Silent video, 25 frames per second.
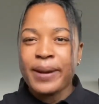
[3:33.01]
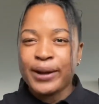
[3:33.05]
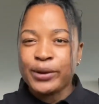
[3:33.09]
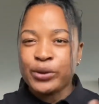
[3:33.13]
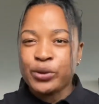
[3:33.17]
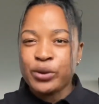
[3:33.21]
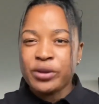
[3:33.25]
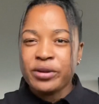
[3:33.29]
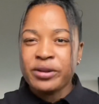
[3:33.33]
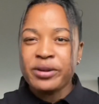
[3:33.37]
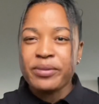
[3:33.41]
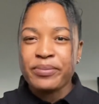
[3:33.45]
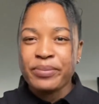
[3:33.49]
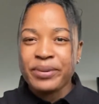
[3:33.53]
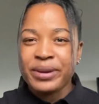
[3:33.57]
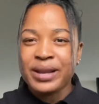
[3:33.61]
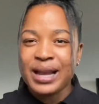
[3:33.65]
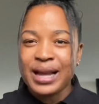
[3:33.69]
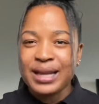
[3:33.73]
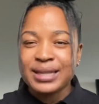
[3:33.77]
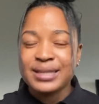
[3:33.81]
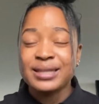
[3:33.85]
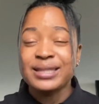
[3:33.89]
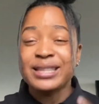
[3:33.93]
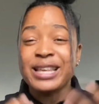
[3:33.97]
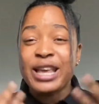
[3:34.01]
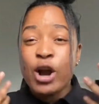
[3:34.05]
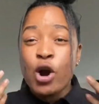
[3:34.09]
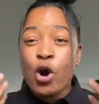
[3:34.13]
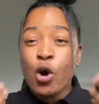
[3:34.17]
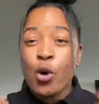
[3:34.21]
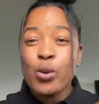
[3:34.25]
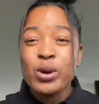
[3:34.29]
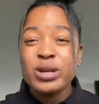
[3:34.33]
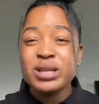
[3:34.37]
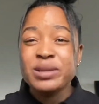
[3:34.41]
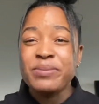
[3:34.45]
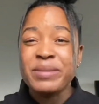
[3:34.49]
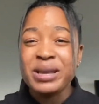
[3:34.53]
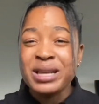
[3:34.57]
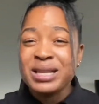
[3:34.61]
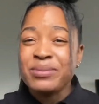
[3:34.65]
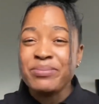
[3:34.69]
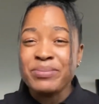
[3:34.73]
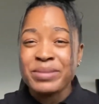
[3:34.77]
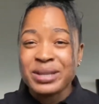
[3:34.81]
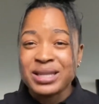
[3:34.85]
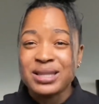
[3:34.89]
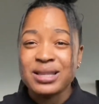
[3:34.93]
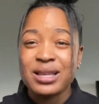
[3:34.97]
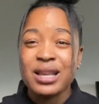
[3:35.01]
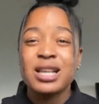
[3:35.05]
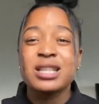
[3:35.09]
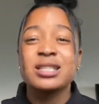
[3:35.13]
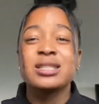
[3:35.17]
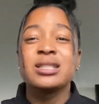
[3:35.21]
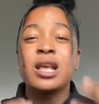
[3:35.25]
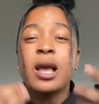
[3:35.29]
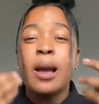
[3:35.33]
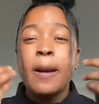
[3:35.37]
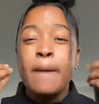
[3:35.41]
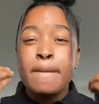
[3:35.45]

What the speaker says: are doing the pillars, they always make mistakes.